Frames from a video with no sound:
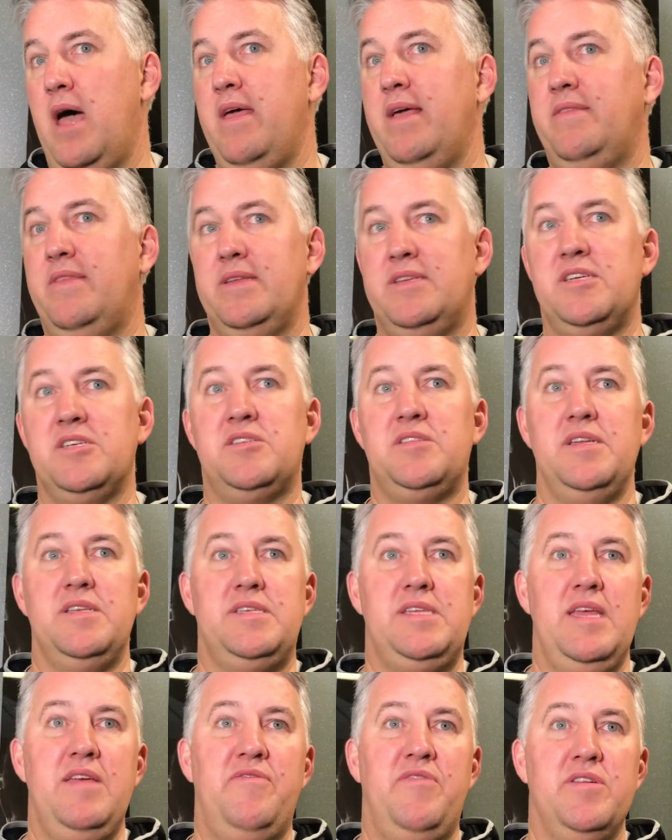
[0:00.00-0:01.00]
I think that just the
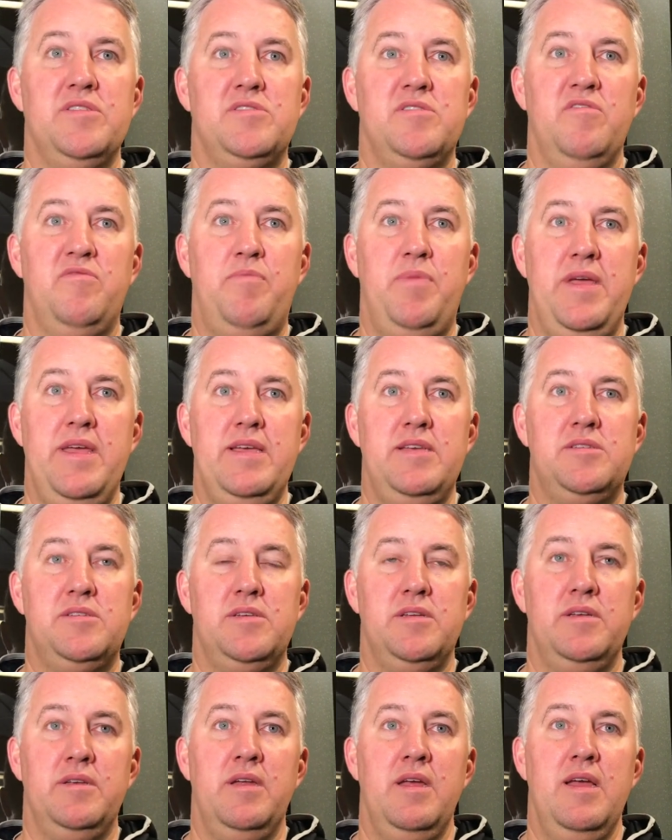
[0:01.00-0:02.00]
defensive
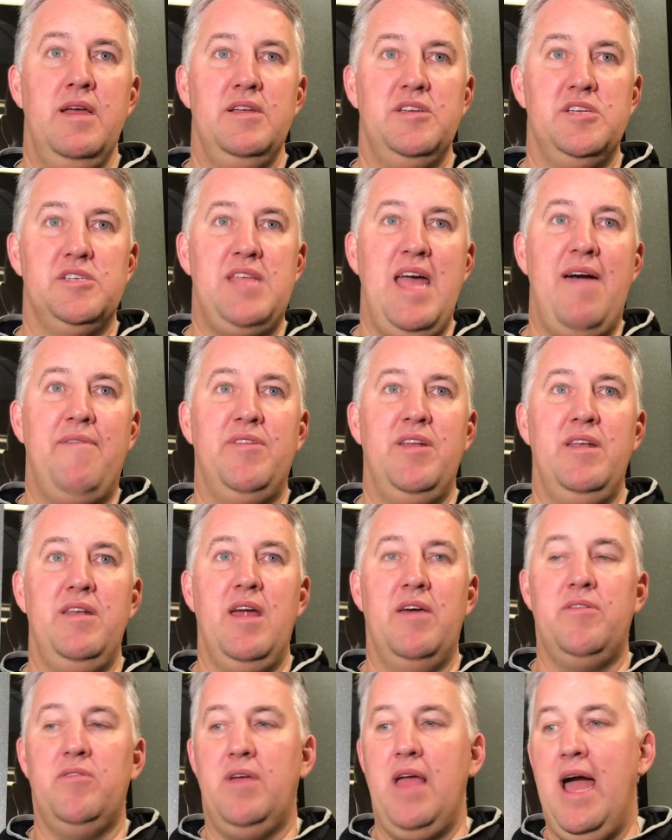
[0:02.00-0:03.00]
piece and just having
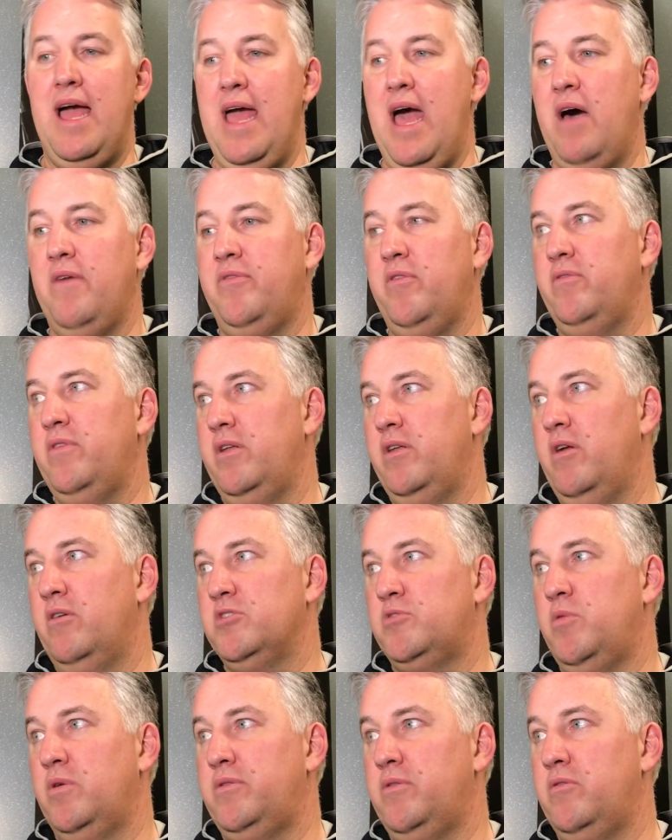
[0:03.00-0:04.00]
another guy out there that
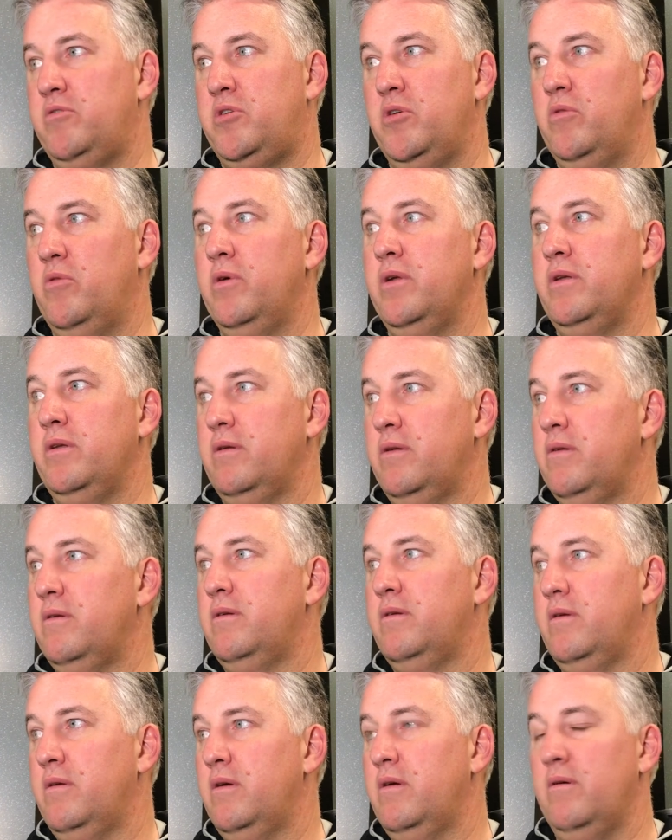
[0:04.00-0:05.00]
knows what they're doing
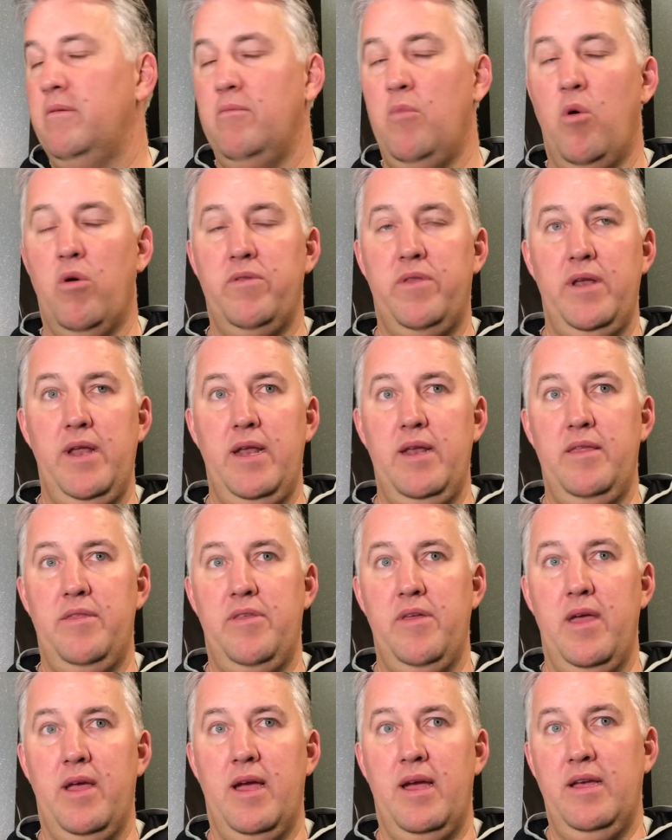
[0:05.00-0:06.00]
more than
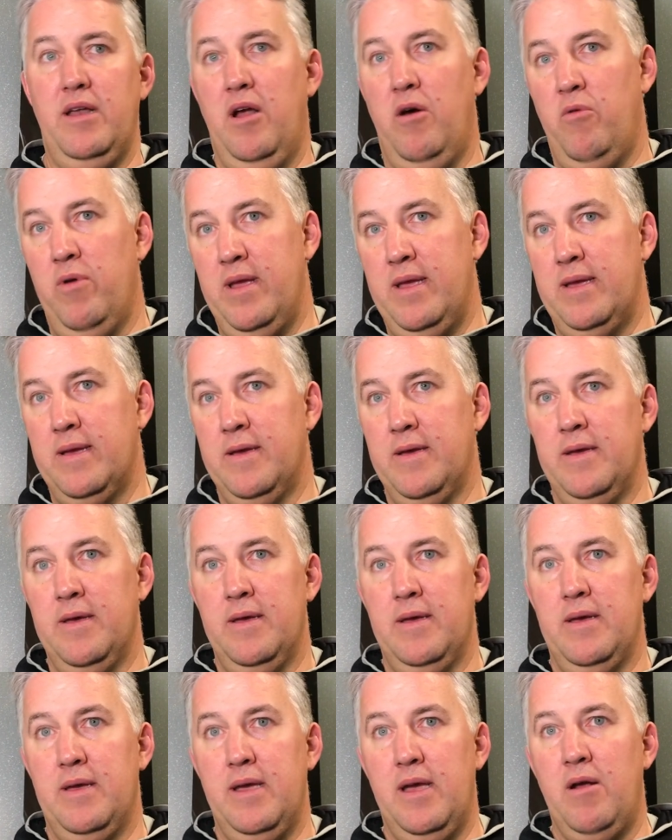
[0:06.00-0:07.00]
anything. You know,
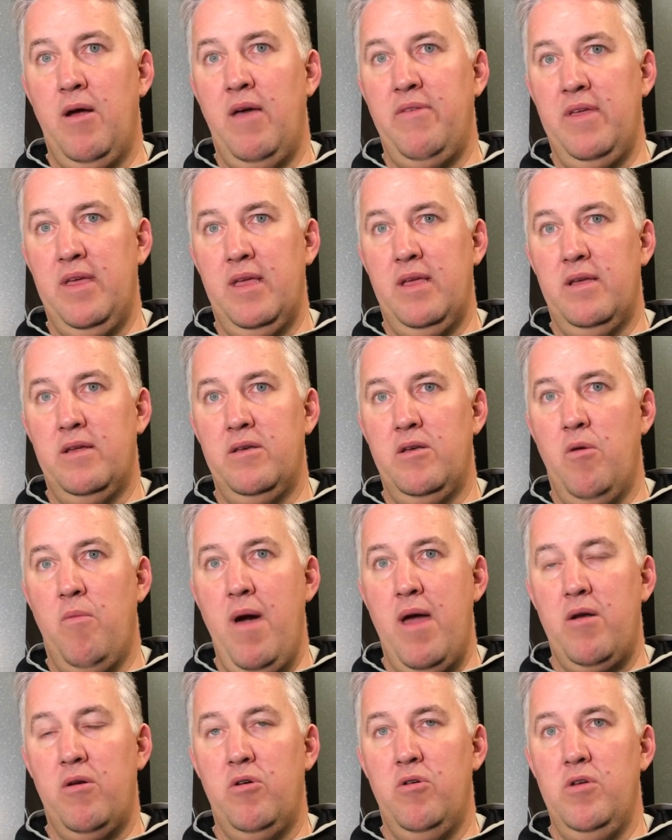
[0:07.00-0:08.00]
I think no
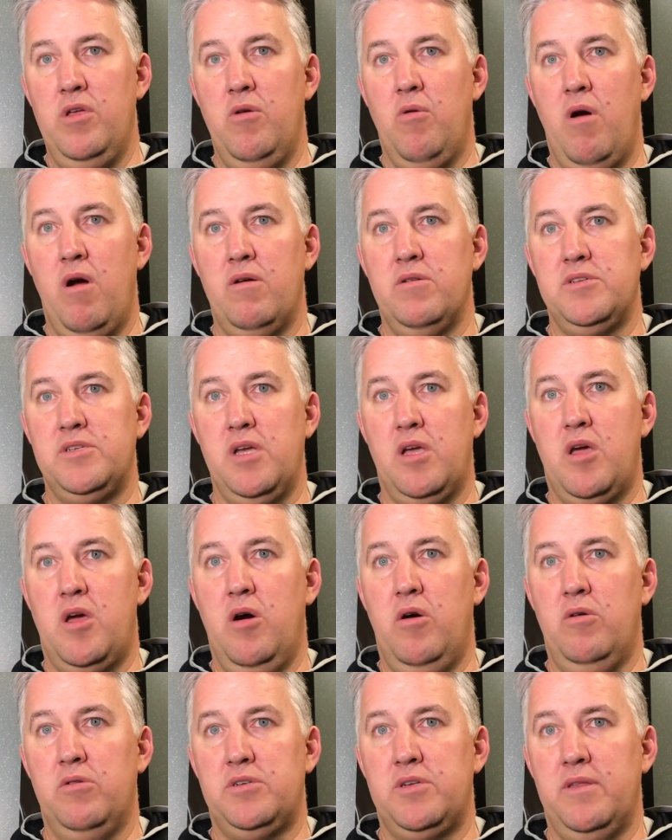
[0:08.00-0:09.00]
matter who you are as a
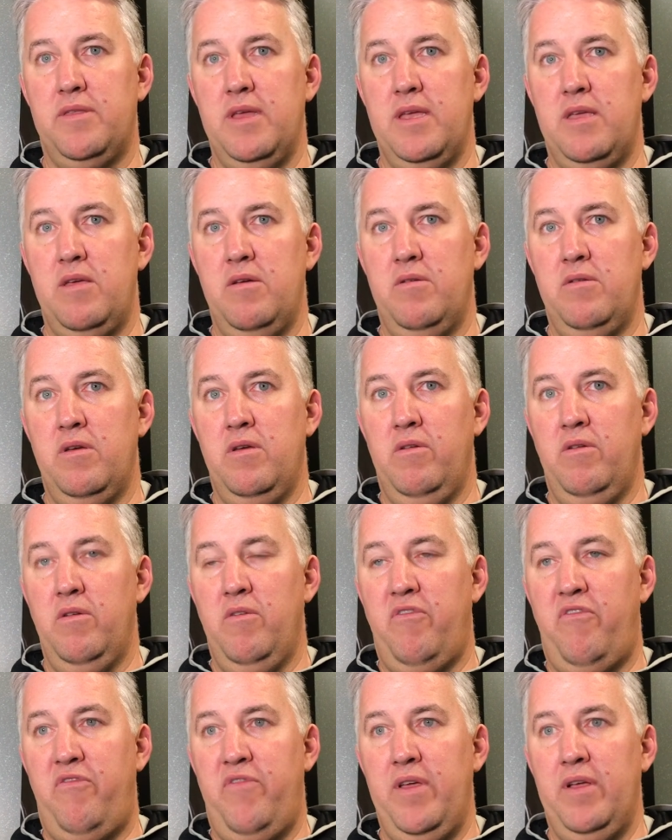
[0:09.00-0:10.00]
coach, I think
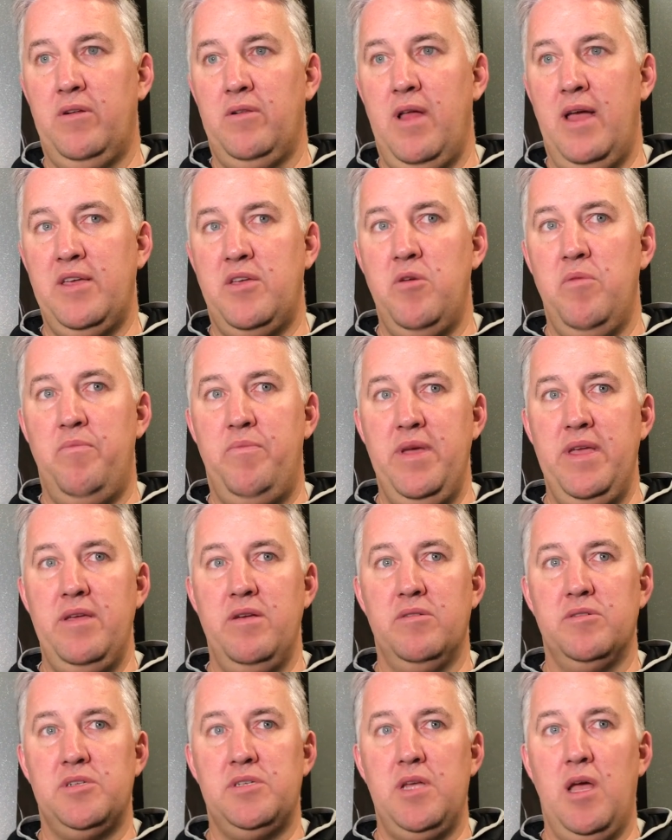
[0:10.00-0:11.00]
you feel like you beat
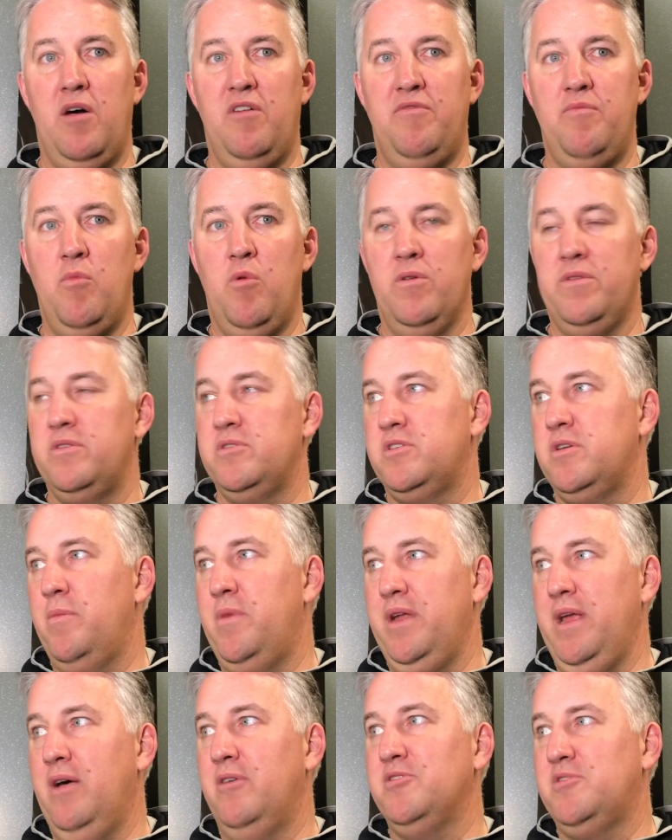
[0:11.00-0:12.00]
yourself more than
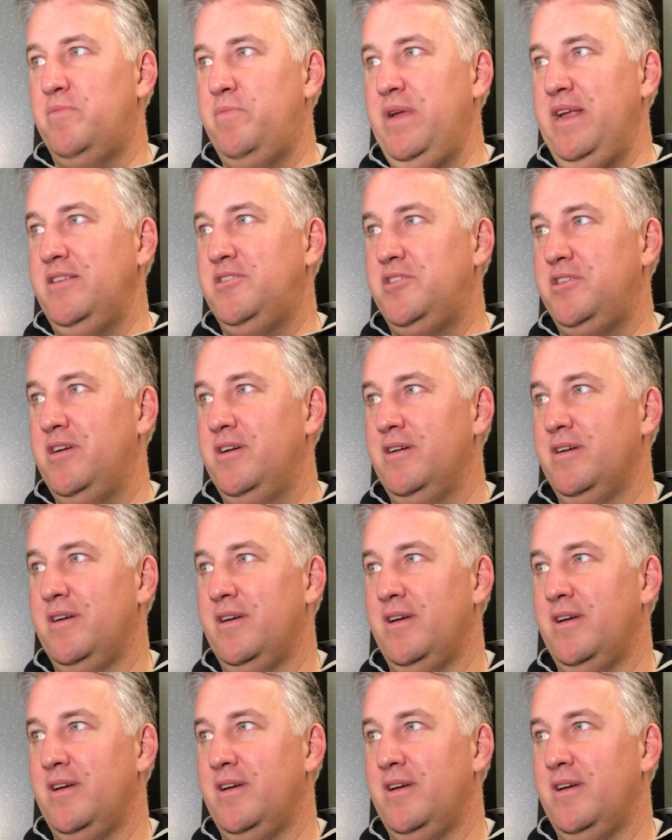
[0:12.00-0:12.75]
somebody else beats you.